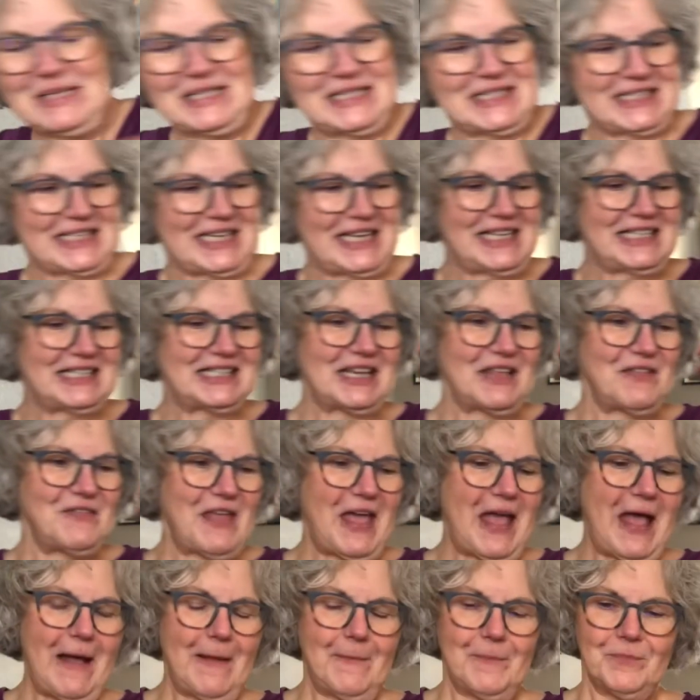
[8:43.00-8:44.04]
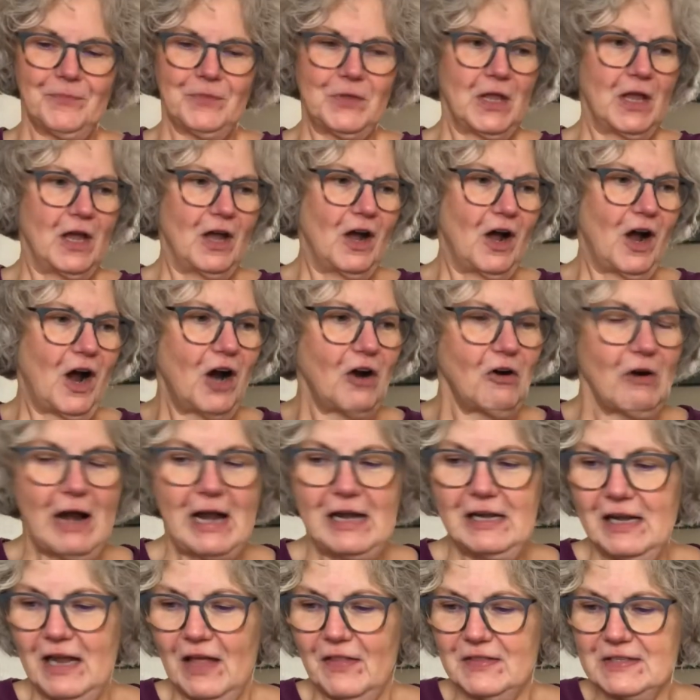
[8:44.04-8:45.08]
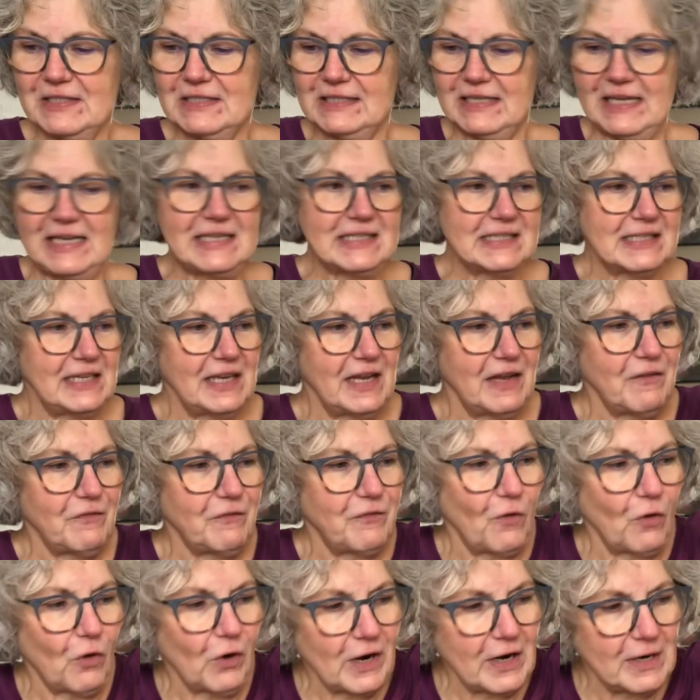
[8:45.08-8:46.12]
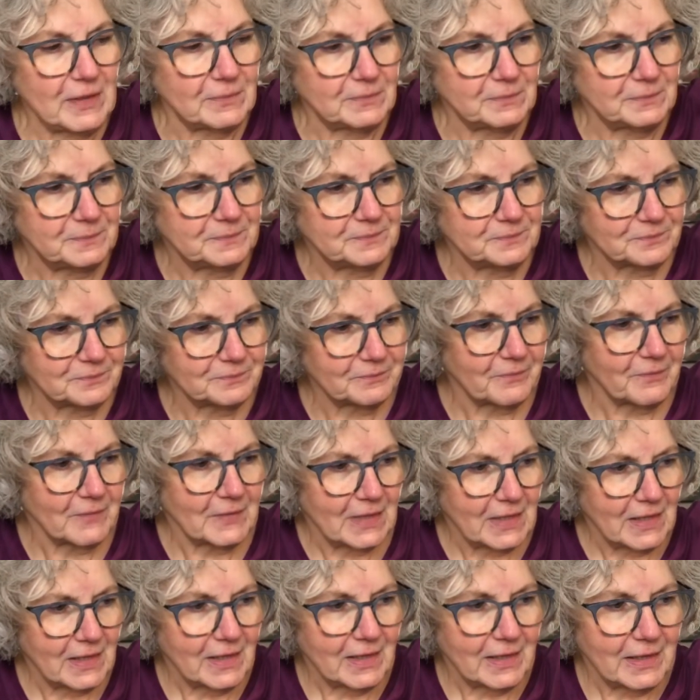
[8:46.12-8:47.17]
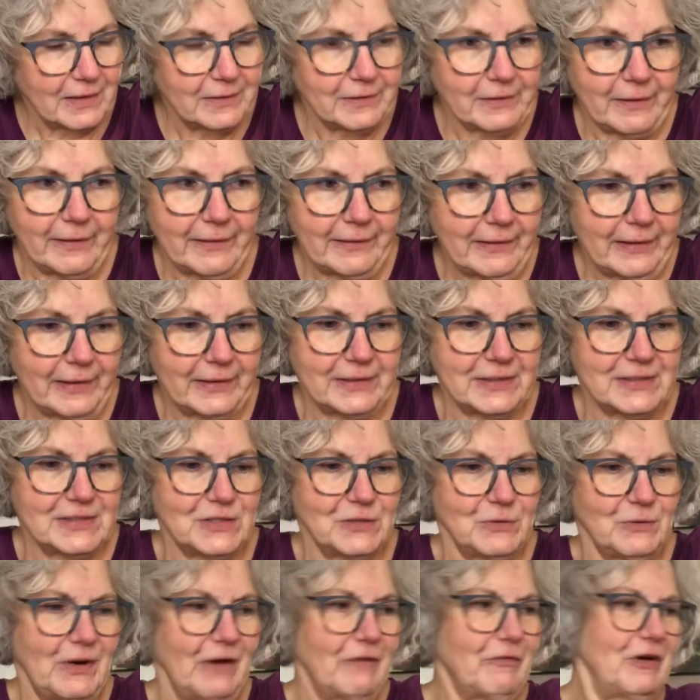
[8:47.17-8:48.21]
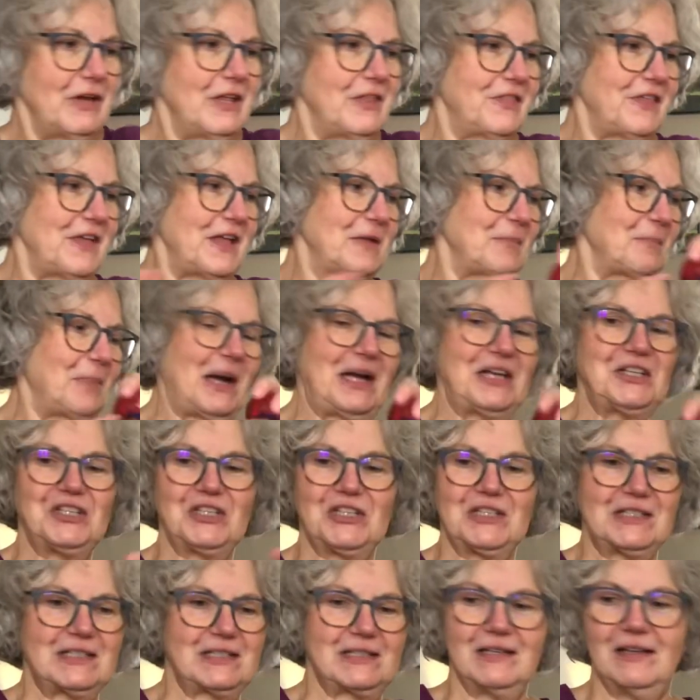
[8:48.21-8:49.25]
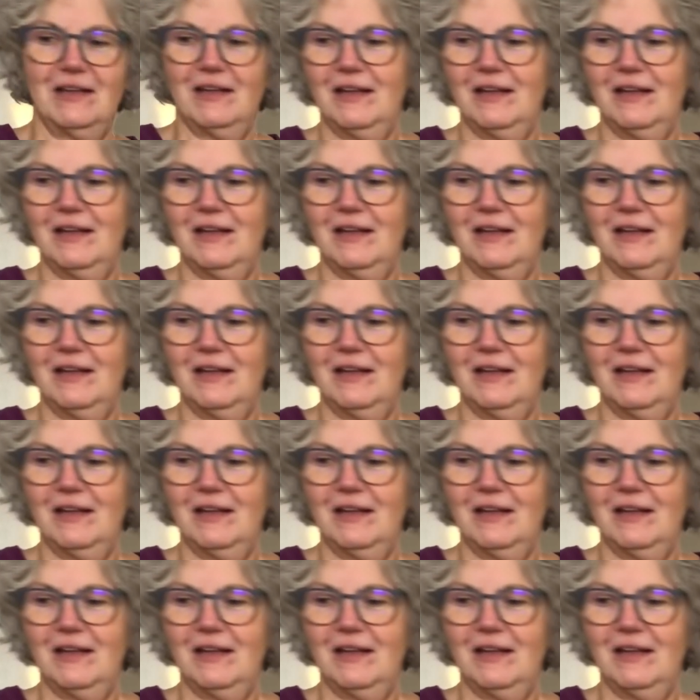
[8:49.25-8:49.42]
seeds in that. All right, now the seasoning for it, and I kind of do everything by just